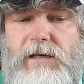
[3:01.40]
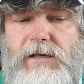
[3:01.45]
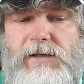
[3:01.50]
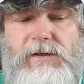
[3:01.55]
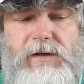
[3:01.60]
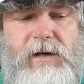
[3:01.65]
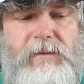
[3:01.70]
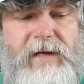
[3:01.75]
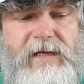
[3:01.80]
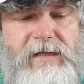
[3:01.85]

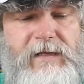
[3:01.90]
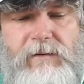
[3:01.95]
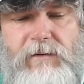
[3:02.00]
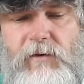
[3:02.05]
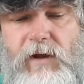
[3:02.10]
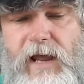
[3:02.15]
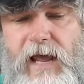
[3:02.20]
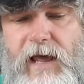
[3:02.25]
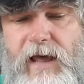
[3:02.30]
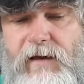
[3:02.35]
So let me
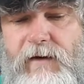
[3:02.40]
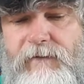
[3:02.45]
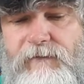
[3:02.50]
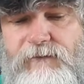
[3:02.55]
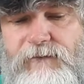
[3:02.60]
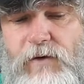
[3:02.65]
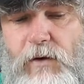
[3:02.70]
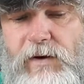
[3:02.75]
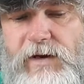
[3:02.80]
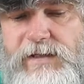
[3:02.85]

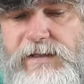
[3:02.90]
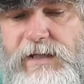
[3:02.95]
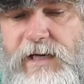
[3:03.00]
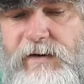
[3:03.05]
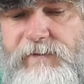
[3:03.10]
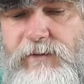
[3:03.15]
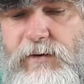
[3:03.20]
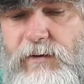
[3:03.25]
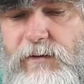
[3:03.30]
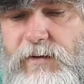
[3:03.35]
focus on
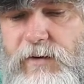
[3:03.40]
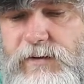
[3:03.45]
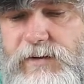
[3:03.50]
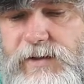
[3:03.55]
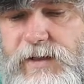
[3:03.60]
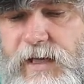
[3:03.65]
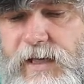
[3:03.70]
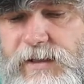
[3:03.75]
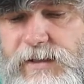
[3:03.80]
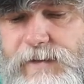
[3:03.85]
a few of those
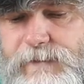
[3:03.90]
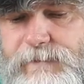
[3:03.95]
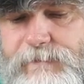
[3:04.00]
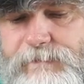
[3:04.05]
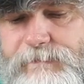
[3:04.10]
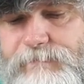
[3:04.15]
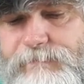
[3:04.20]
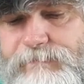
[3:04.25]
things.